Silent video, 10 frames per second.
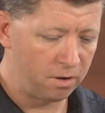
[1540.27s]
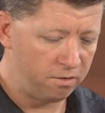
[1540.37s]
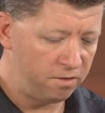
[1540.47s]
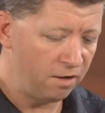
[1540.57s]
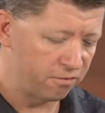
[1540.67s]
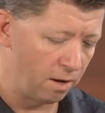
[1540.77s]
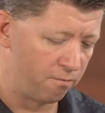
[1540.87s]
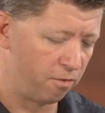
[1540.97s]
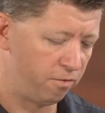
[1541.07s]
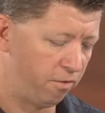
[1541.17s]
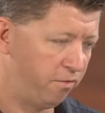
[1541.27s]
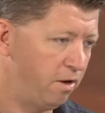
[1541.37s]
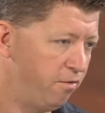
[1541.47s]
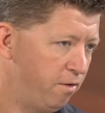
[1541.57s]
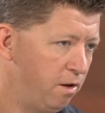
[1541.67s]
Desktop
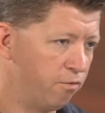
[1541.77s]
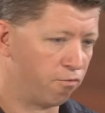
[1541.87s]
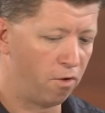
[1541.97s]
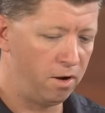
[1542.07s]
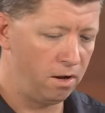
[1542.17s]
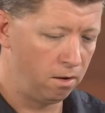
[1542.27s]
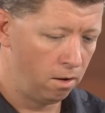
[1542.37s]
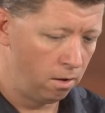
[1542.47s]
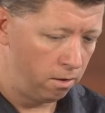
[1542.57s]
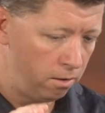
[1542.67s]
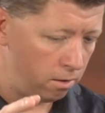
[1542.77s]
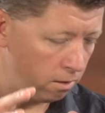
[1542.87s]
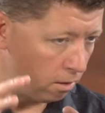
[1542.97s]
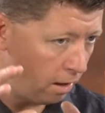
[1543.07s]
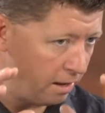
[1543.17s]
virtualization is running
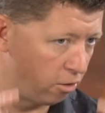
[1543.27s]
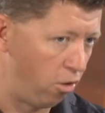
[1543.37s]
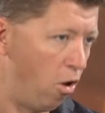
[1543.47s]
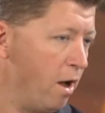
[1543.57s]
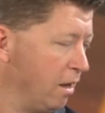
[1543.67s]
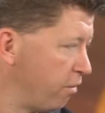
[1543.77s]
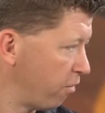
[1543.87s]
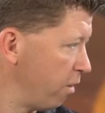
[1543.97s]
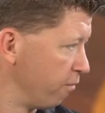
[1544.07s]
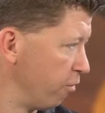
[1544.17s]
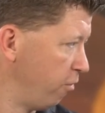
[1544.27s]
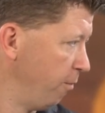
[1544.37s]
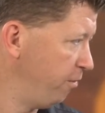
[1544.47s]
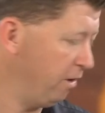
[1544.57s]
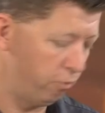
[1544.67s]
a client-side virtual
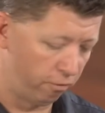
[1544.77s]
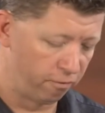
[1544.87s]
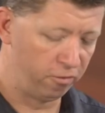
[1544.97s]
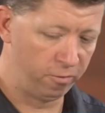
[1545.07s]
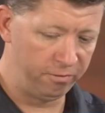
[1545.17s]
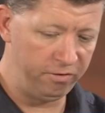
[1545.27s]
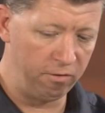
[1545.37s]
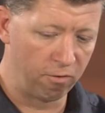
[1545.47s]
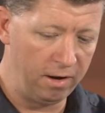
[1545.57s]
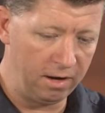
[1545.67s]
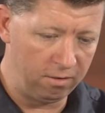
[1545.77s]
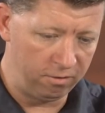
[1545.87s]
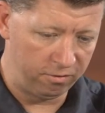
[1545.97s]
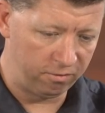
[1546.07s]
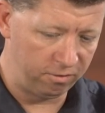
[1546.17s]
machine, so a virtual machine running on
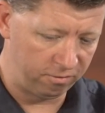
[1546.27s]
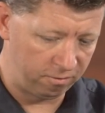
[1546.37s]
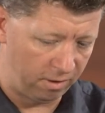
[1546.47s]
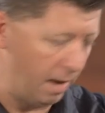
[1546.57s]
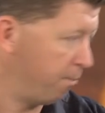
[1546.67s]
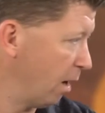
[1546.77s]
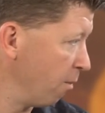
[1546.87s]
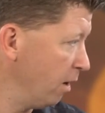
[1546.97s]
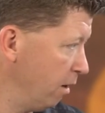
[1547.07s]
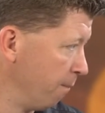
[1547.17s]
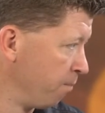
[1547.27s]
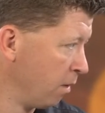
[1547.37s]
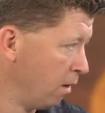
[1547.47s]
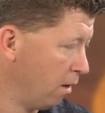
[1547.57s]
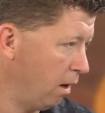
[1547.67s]
this laptop right here.
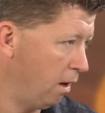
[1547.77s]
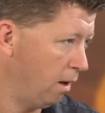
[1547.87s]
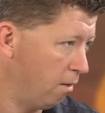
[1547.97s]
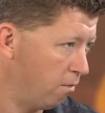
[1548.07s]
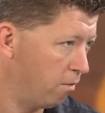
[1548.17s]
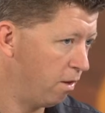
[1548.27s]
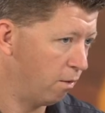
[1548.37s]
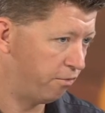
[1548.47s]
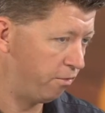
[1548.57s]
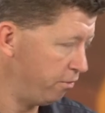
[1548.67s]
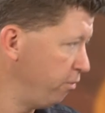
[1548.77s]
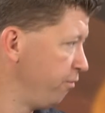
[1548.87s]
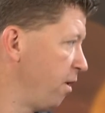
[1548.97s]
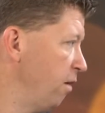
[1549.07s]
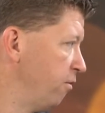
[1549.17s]
And there are still
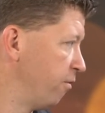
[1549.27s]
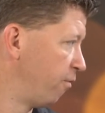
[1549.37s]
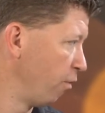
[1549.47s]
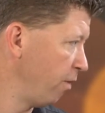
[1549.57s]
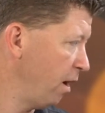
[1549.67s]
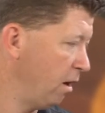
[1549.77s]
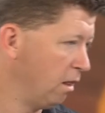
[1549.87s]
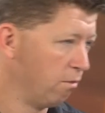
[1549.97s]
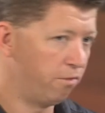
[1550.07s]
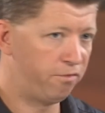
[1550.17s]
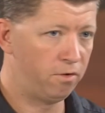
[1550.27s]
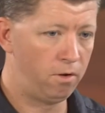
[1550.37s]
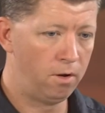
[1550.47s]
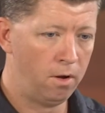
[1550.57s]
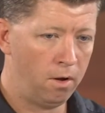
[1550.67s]
use cases for that, and there are still